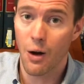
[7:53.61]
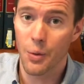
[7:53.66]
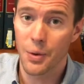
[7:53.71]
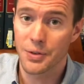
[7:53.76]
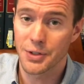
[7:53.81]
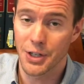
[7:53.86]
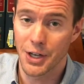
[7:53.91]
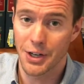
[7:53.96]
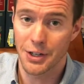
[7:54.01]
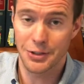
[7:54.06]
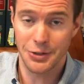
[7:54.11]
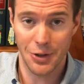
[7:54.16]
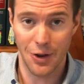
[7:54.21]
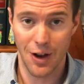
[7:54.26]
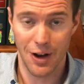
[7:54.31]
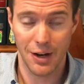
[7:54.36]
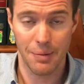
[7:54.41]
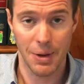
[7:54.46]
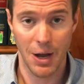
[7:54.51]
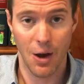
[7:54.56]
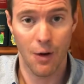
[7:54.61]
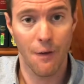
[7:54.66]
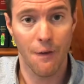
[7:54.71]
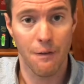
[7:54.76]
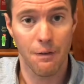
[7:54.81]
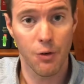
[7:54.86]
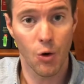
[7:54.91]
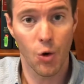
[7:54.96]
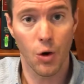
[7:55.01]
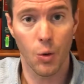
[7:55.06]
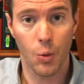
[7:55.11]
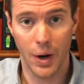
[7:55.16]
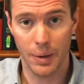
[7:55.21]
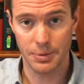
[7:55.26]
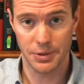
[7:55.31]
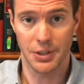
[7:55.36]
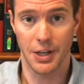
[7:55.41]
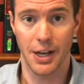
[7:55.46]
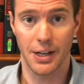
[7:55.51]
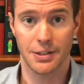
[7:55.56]
all we've done is talk about 4
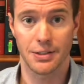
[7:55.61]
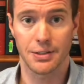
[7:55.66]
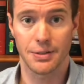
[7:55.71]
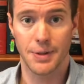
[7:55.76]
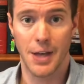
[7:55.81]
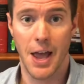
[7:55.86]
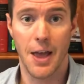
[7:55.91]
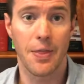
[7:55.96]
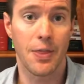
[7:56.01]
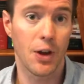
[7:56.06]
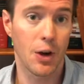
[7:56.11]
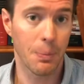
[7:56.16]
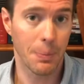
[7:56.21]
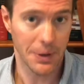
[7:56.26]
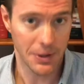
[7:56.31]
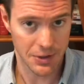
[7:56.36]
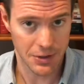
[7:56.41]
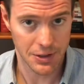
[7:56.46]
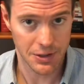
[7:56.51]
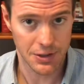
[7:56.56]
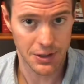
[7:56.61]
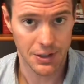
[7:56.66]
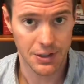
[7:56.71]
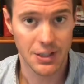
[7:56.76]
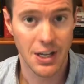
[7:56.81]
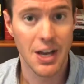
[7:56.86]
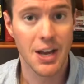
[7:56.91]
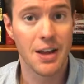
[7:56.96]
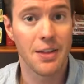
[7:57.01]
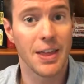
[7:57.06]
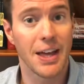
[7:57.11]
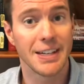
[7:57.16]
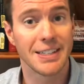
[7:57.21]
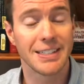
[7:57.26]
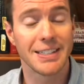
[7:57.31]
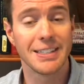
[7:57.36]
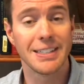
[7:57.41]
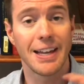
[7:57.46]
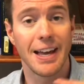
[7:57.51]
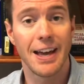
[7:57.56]
websites and their businesses that
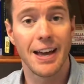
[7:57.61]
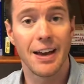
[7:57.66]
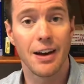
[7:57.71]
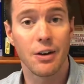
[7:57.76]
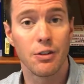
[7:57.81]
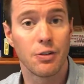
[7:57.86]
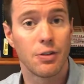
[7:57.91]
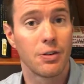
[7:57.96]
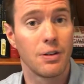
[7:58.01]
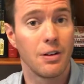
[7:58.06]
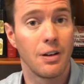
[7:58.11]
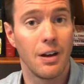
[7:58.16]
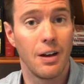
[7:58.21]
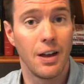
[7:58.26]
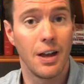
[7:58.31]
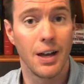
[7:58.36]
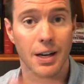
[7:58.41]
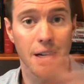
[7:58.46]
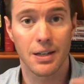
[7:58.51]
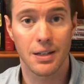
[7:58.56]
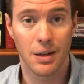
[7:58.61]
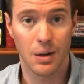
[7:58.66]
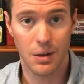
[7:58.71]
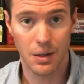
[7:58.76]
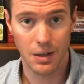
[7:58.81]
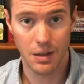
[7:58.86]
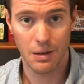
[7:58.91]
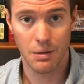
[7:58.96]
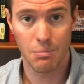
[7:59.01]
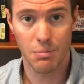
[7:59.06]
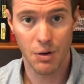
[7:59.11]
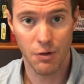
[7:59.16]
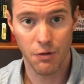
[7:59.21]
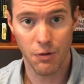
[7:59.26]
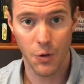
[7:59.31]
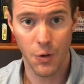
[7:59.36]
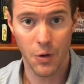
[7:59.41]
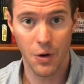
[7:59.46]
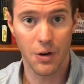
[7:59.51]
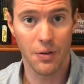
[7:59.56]
didn't have any coding
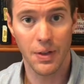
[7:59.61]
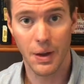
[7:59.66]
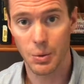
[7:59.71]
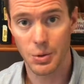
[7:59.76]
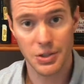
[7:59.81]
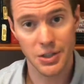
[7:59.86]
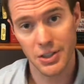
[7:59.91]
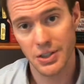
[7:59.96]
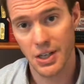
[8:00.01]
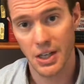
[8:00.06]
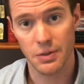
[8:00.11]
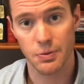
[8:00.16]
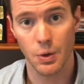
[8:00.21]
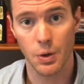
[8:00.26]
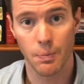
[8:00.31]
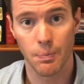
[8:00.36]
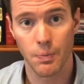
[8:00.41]
before they were successful.